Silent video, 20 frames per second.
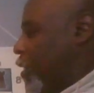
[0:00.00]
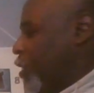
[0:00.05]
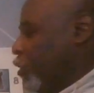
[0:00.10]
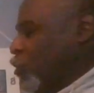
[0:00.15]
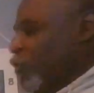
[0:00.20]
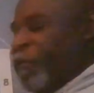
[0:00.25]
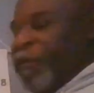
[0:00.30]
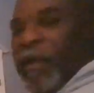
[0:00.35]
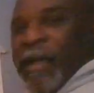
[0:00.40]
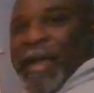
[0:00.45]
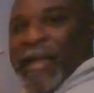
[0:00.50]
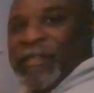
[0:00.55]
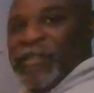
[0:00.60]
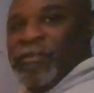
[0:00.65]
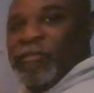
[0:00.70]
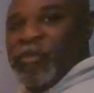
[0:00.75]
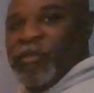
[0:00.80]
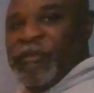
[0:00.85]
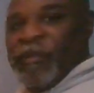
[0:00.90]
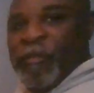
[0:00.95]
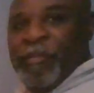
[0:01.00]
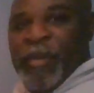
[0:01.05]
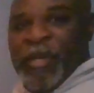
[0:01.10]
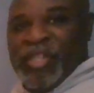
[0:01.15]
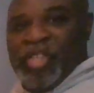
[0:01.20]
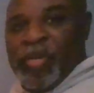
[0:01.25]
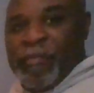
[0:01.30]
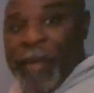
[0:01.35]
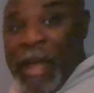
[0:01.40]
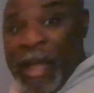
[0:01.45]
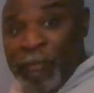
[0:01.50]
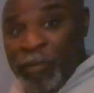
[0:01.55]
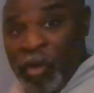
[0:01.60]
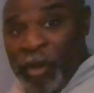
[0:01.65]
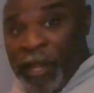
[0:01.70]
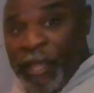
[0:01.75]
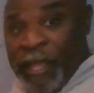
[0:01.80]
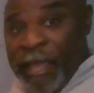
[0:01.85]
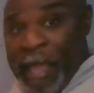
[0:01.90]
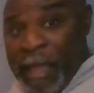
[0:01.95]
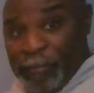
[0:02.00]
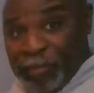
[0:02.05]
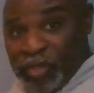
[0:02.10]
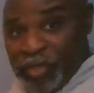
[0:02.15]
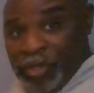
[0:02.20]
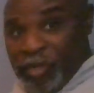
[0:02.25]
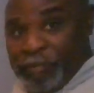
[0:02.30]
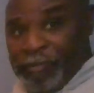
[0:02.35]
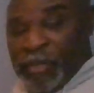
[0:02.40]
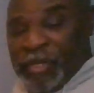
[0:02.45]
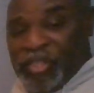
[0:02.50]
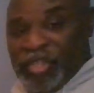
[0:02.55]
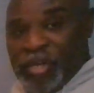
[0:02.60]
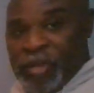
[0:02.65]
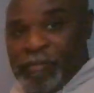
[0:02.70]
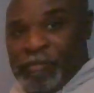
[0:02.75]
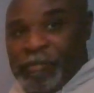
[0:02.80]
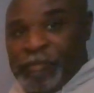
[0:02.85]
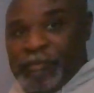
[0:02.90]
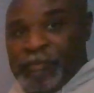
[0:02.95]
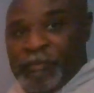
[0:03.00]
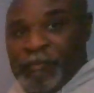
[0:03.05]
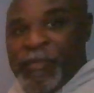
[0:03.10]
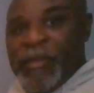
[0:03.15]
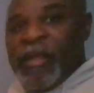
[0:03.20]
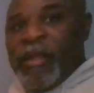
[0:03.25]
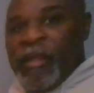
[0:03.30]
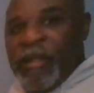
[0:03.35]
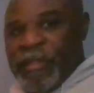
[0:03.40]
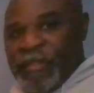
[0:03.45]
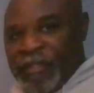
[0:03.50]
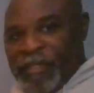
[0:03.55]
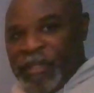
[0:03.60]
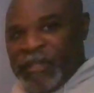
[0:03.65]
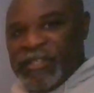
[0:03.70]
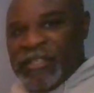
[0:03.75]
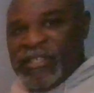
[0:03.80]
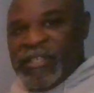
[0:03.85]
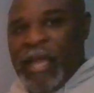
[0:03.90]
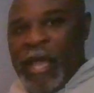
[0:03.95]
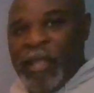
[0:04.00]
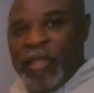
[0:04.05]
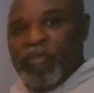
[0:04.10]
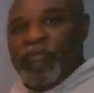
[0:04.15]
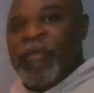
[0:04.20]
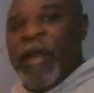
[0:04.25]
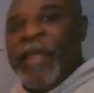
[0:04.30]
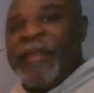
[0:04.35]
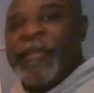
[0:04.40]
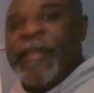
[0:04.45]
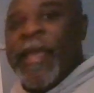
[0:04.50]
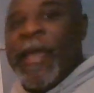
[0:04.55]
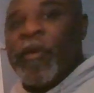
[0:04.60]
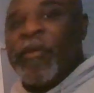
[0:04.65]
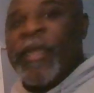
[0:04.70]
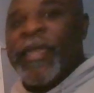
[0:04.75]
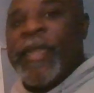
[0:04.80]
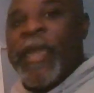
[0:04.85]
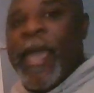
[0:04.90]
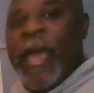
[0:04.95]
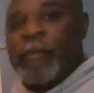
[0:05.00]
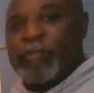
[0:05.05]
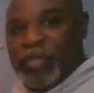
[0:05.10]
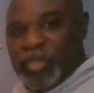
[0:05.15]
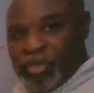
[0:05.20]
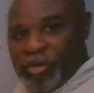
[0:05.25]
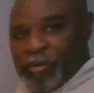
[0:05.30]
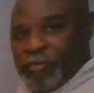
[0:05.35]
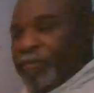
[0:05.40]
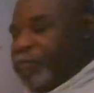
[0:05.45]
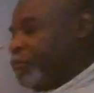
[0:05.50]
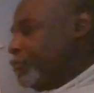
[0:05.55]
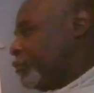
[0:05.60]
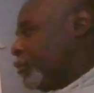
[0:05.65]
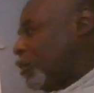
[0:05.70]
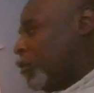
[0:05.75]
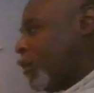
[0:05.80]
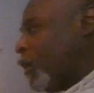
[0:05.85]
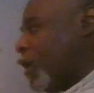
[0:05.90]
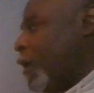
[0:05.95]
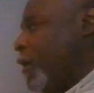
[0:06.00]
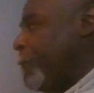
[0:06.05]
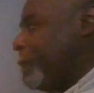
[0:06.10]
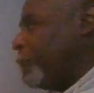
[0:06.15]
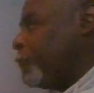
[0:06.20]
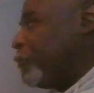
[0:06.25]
you forgot to move your bishop. I'm going to capture your bishop. This is how you write down a capture, okay?